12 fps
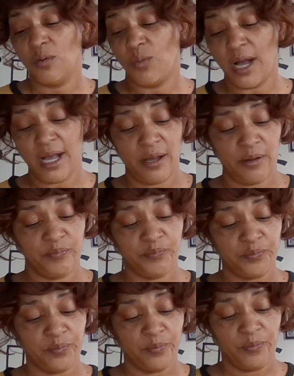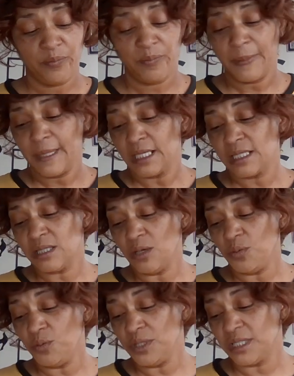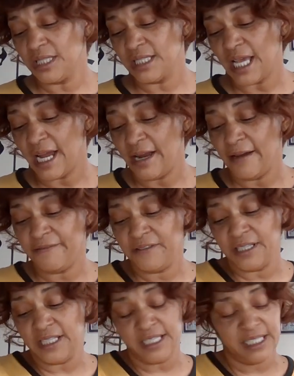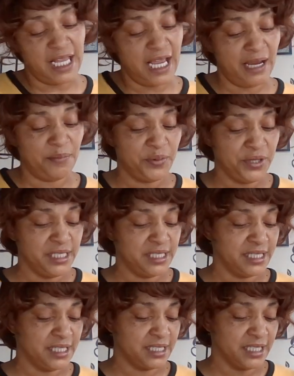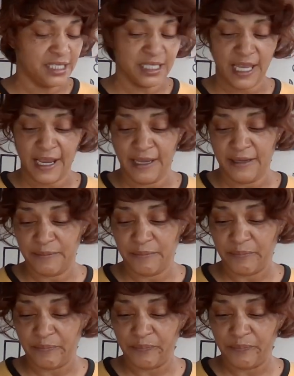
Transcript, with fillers: Wow. So with this Hierophant and this High Priestess, it's like